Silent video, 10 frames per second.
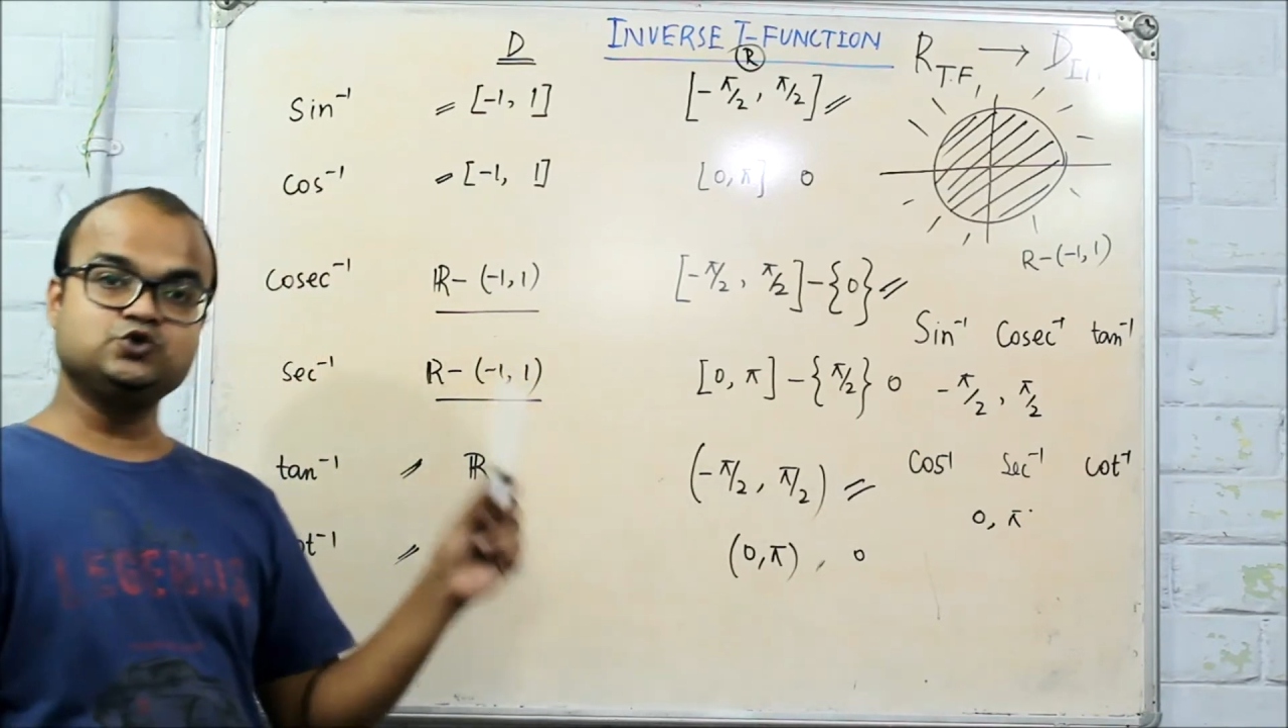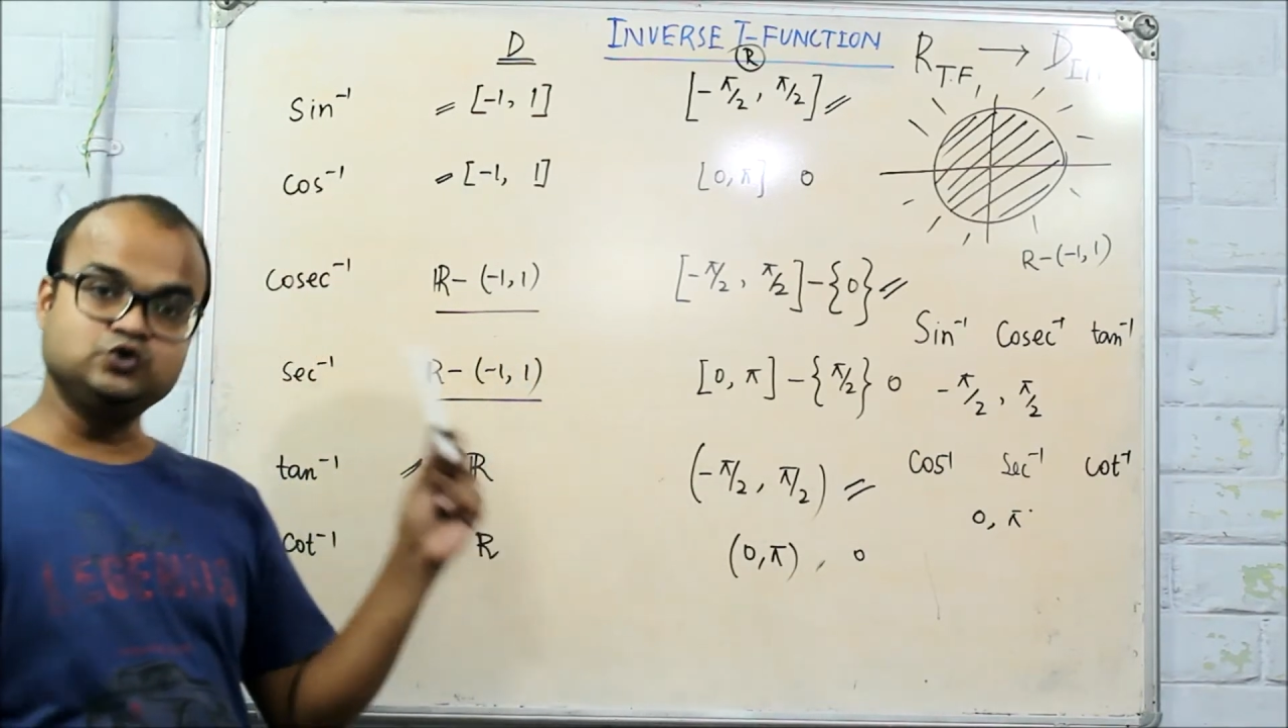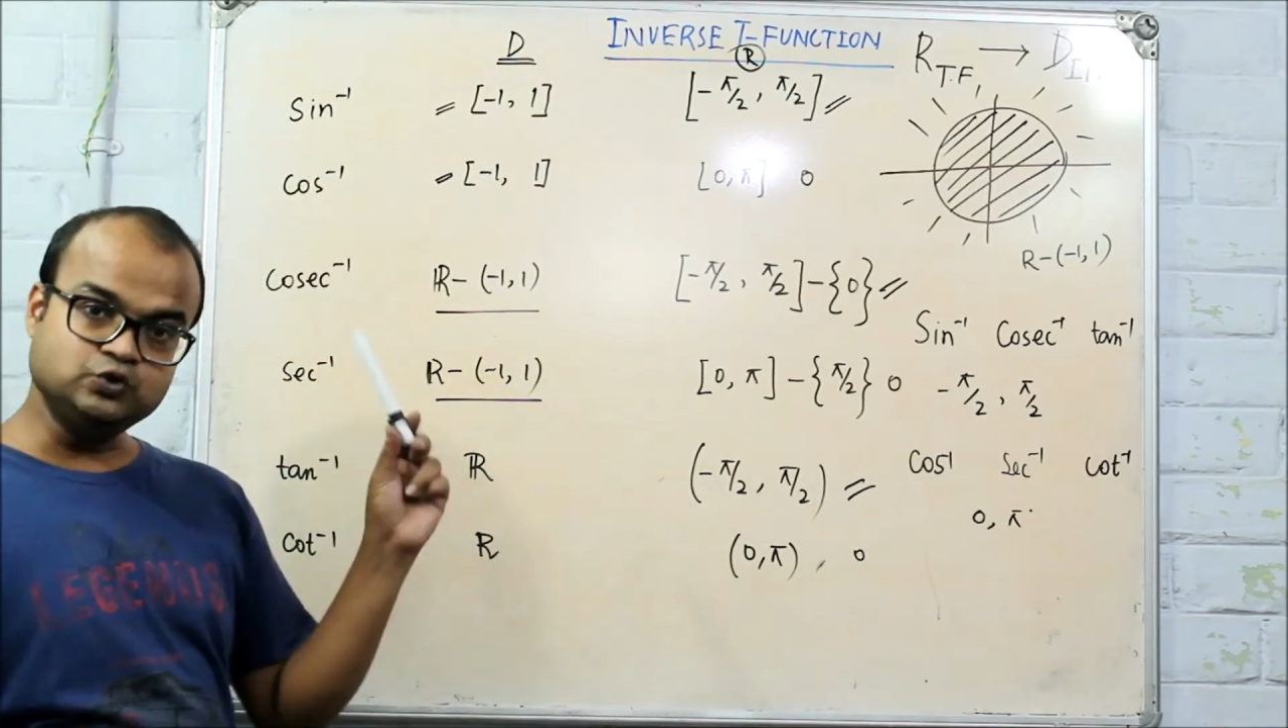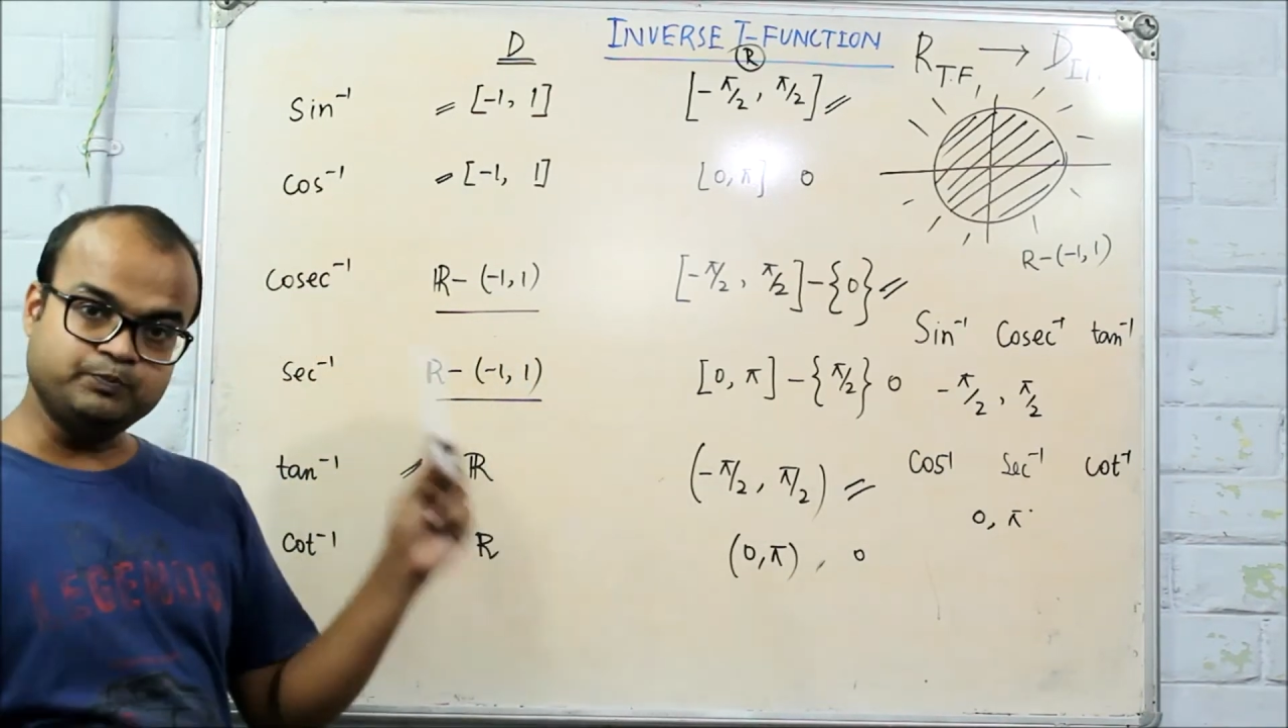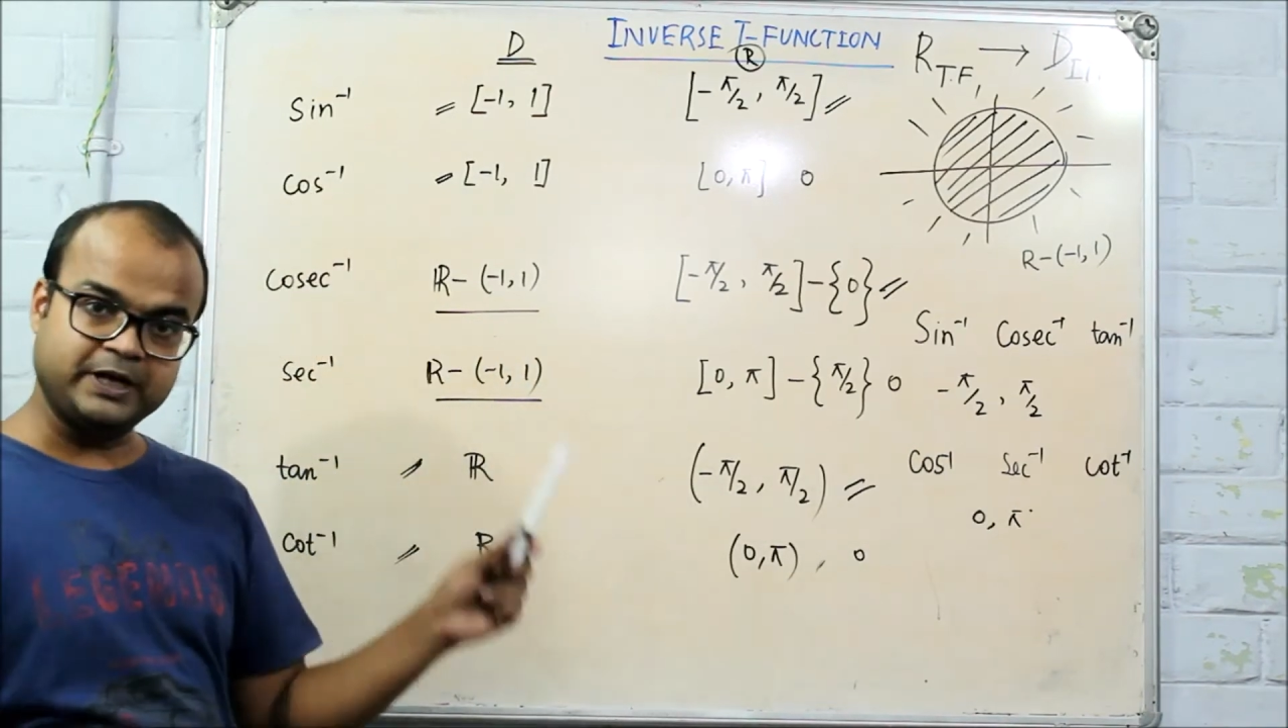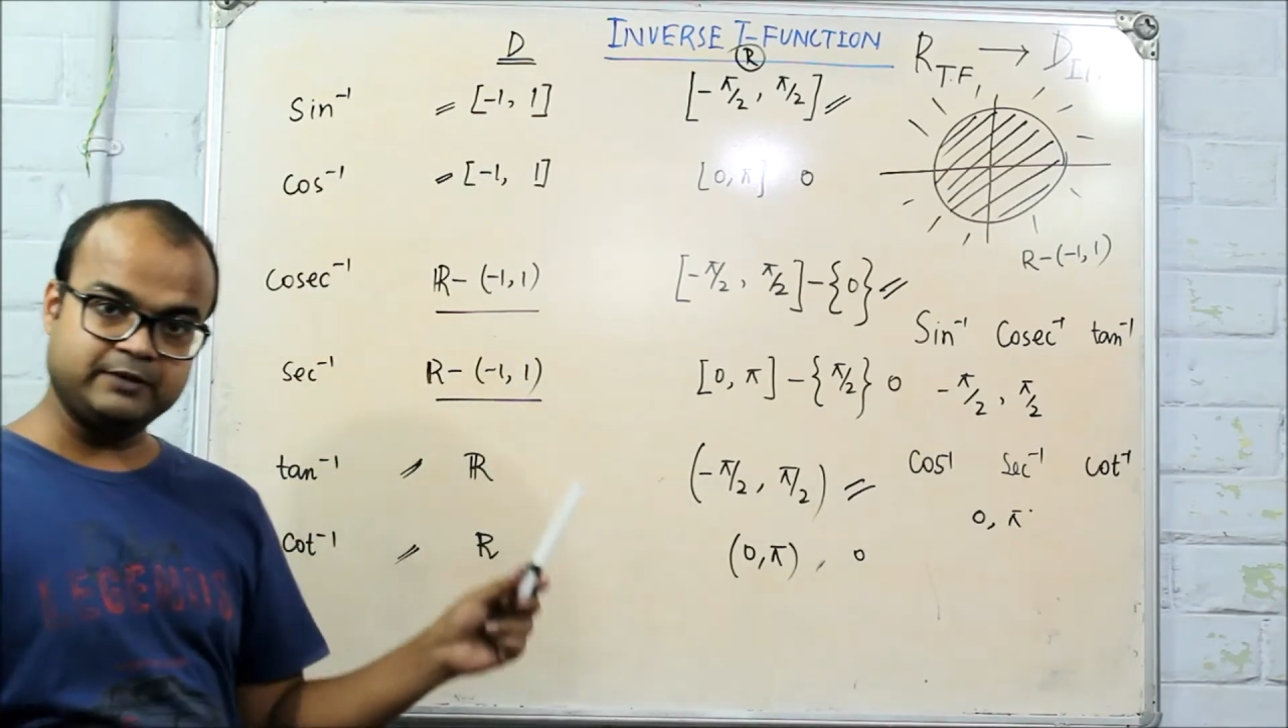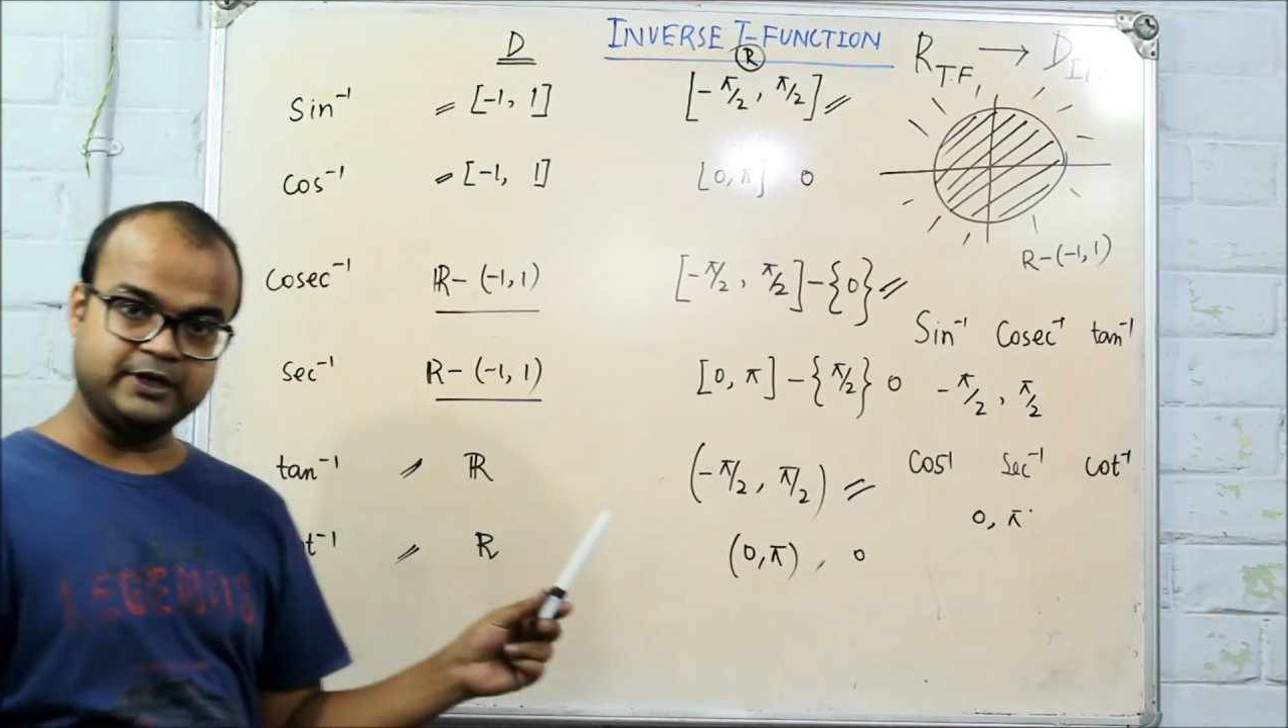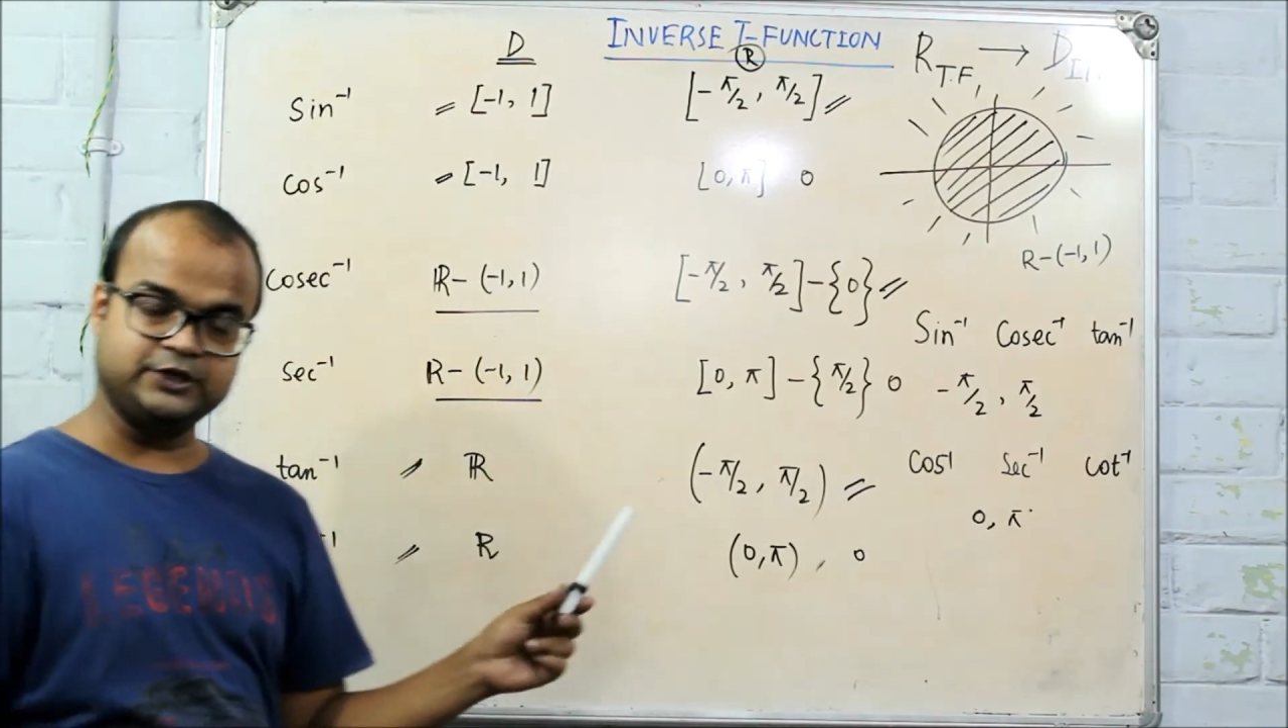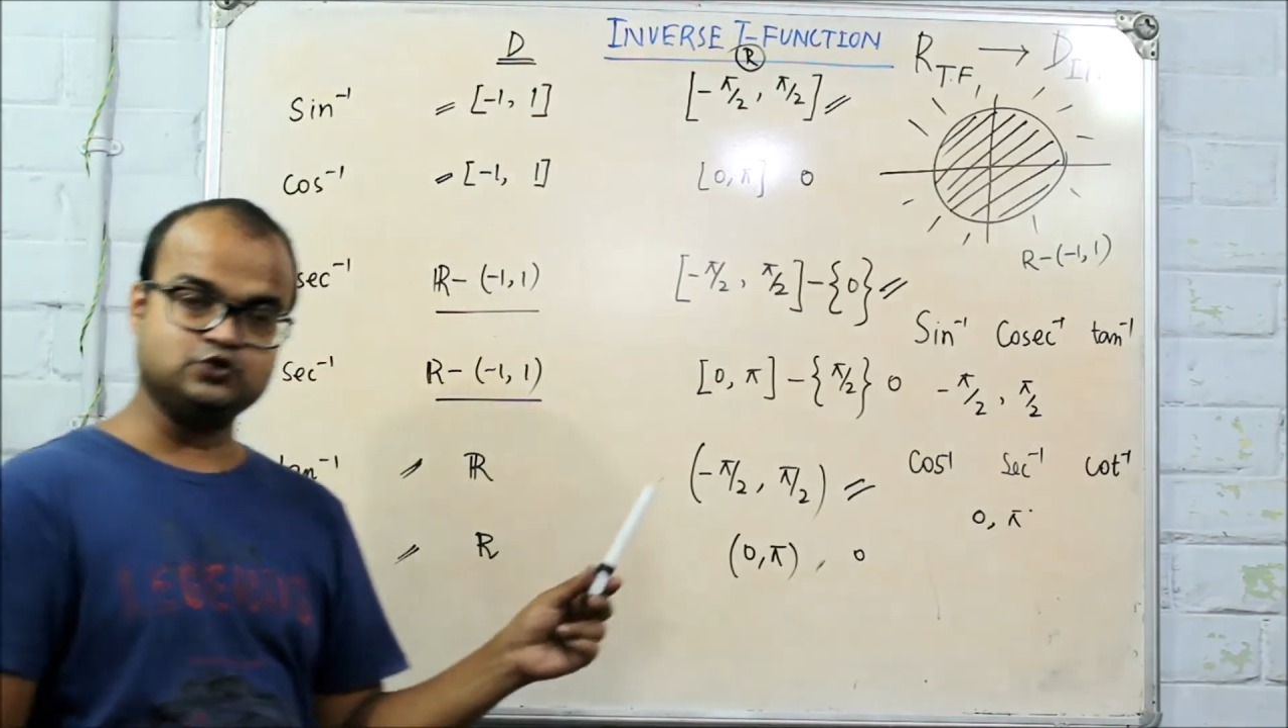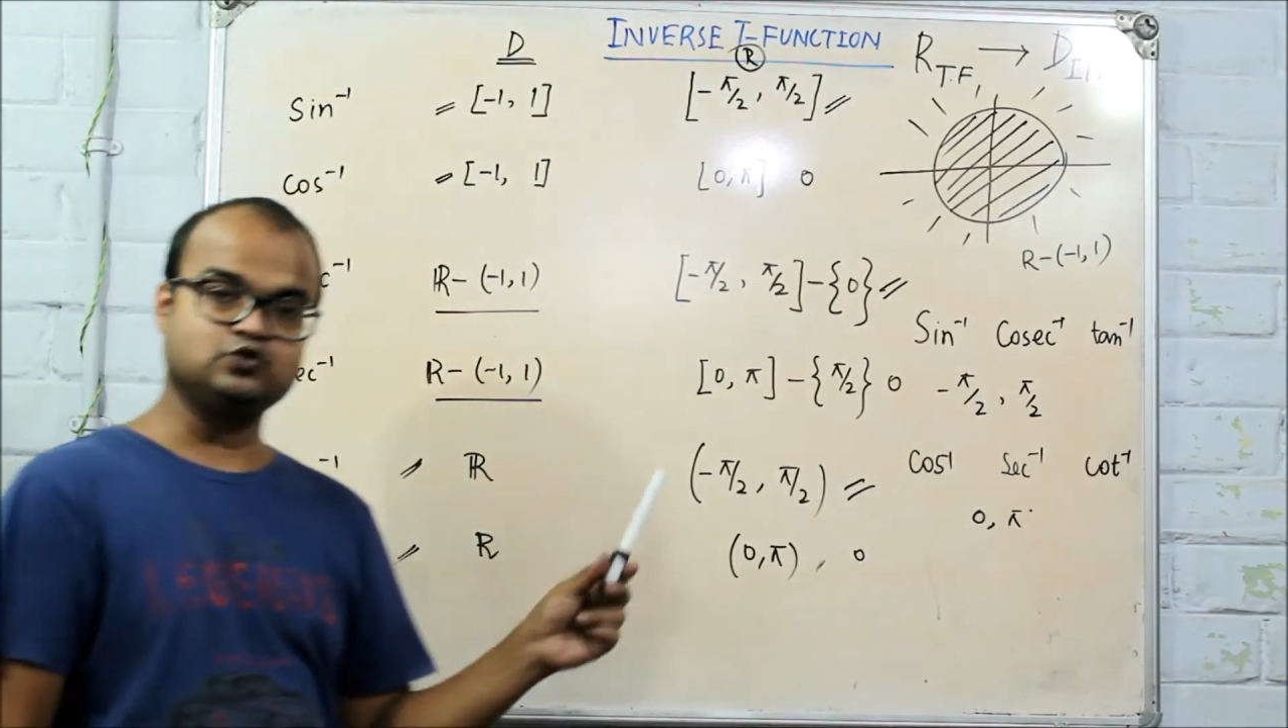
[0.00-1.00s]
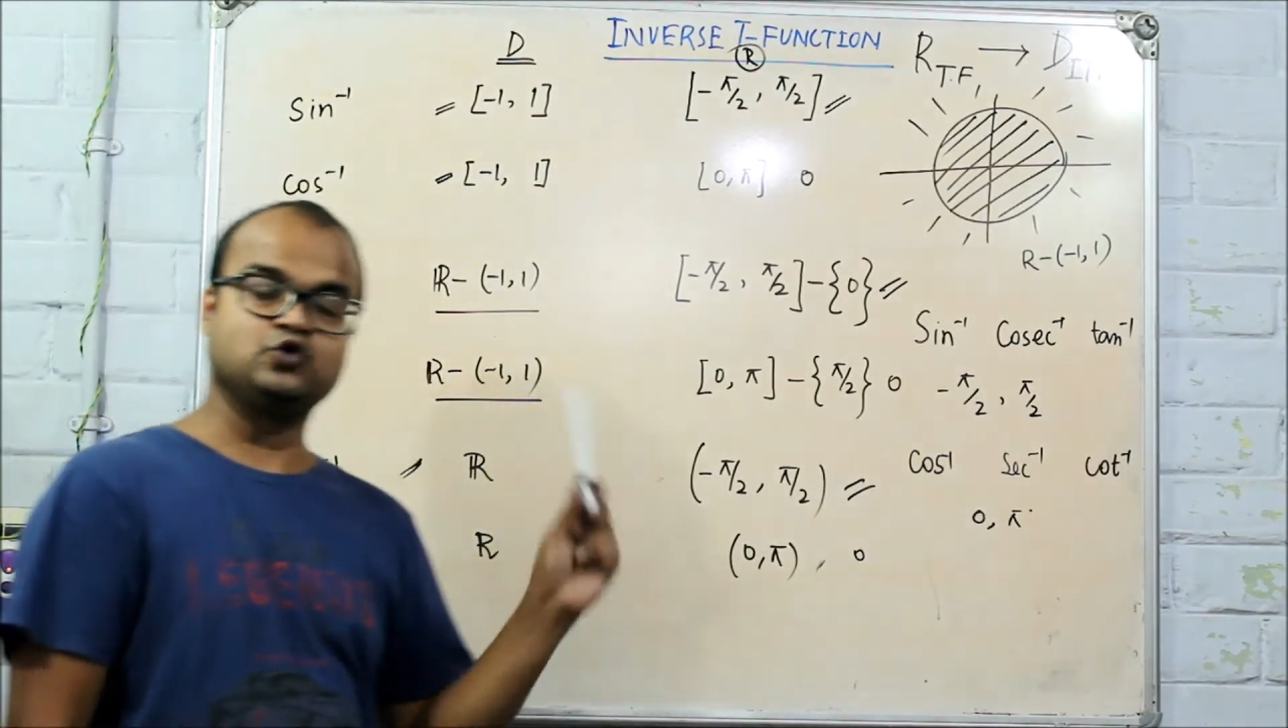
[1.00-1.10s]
2 to pi by 2